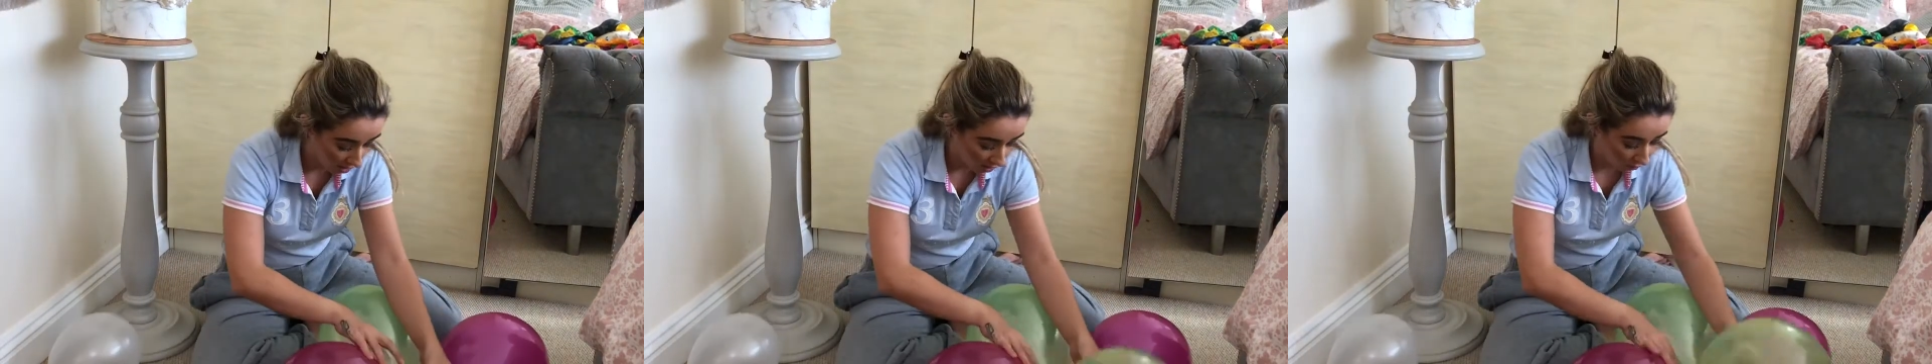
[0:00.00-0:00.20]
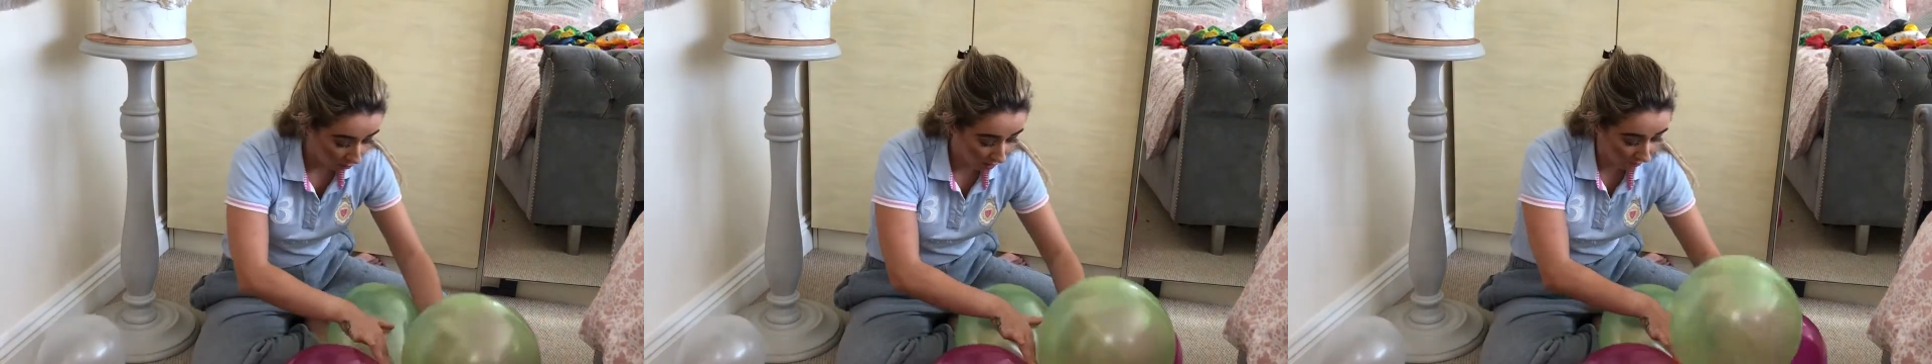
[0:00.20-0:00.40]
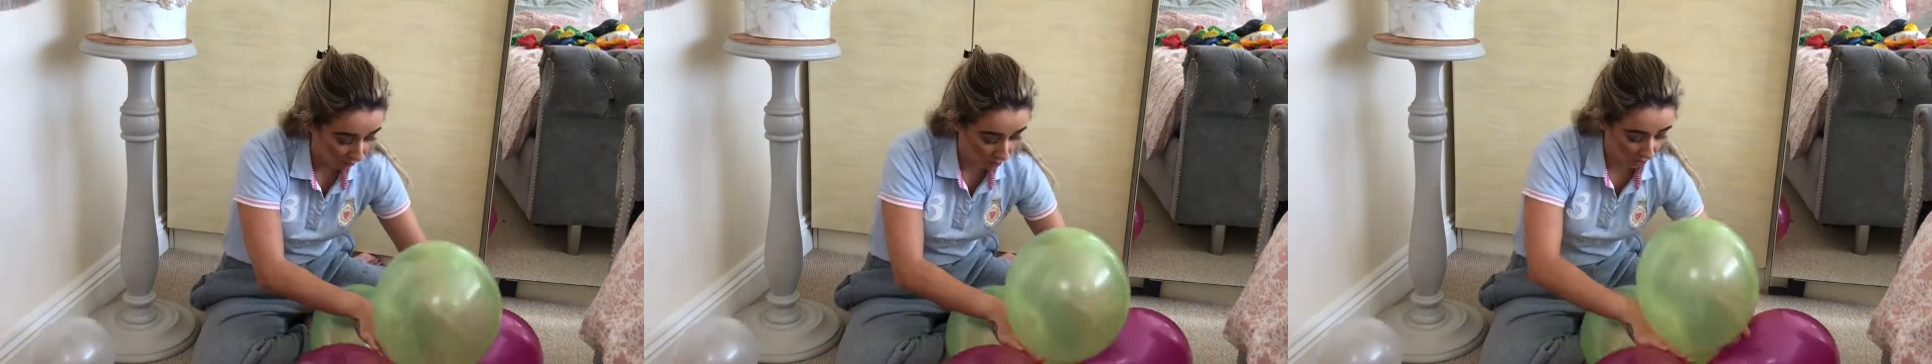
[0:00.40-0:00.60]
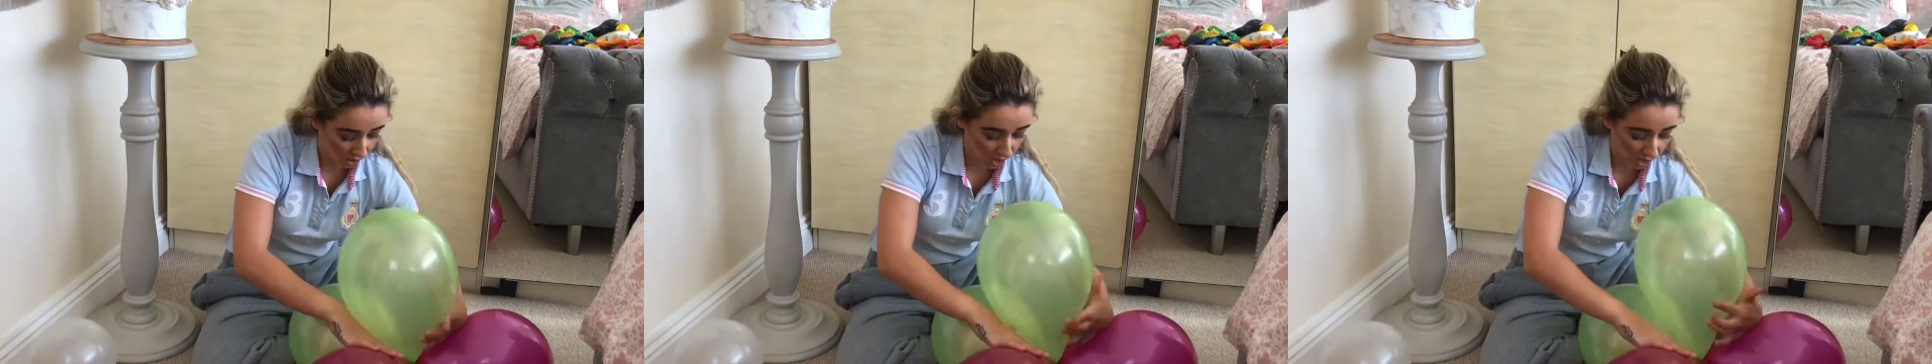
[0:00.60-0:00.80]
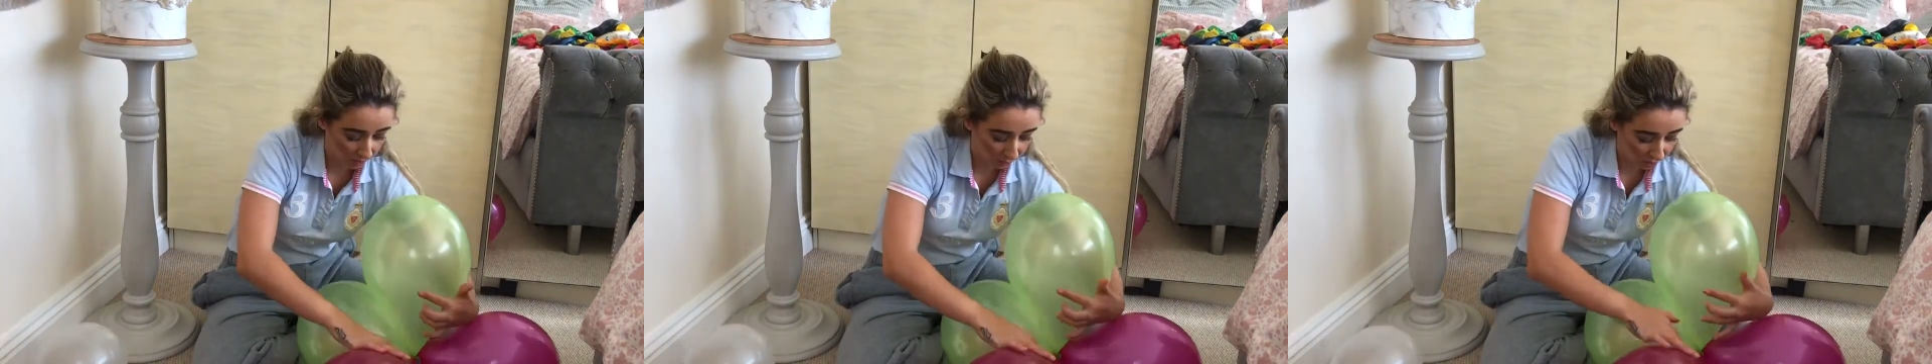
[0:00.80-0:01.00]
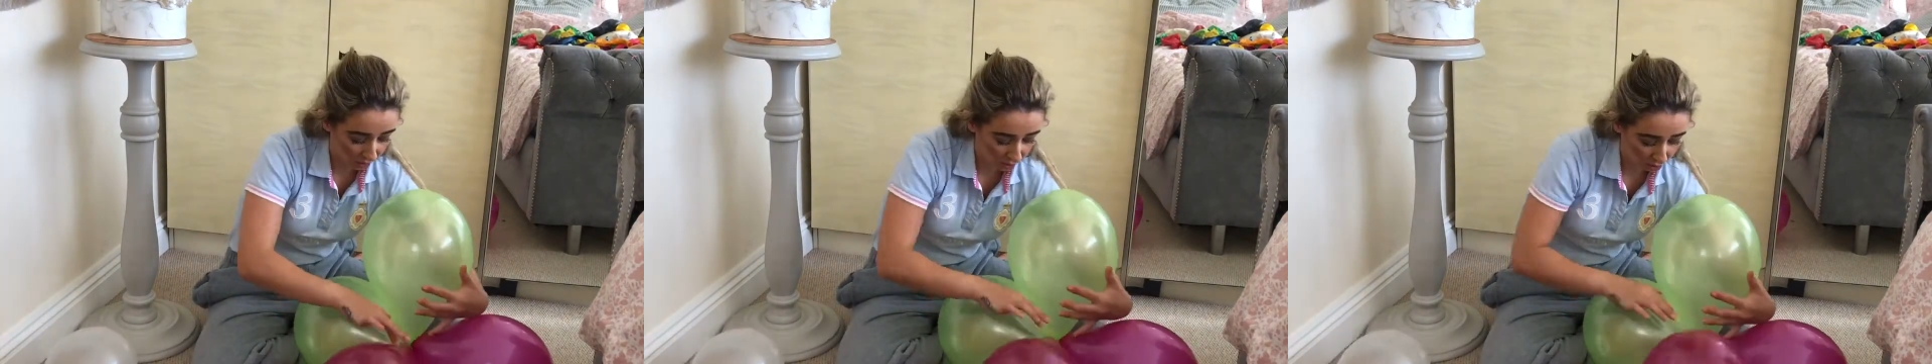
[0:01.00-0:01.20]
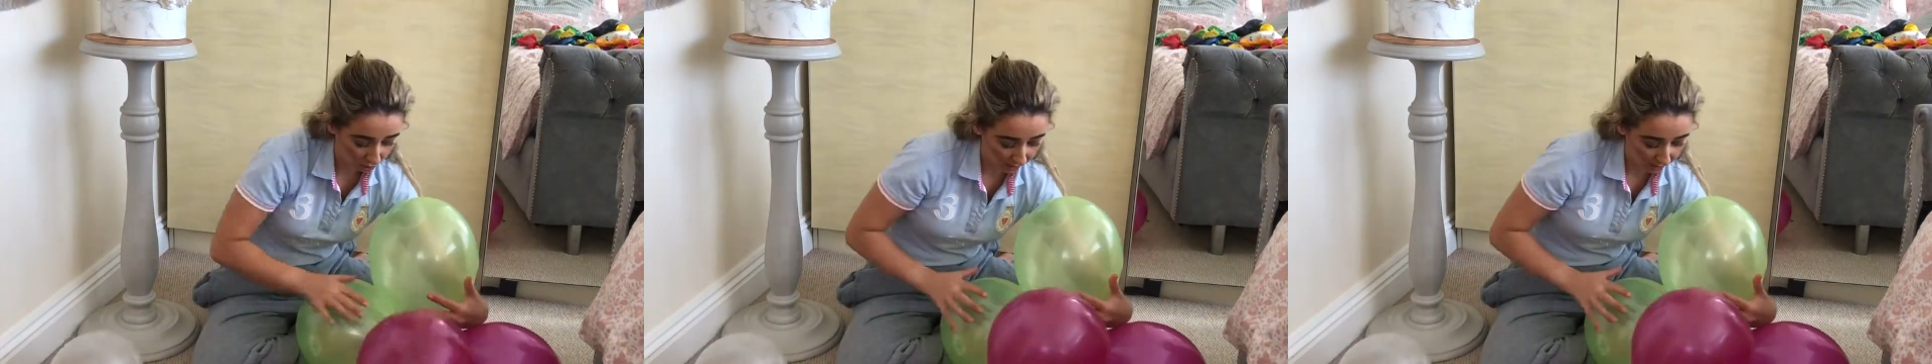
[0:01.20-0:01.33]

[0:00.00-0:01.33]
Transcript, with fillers: one more time with the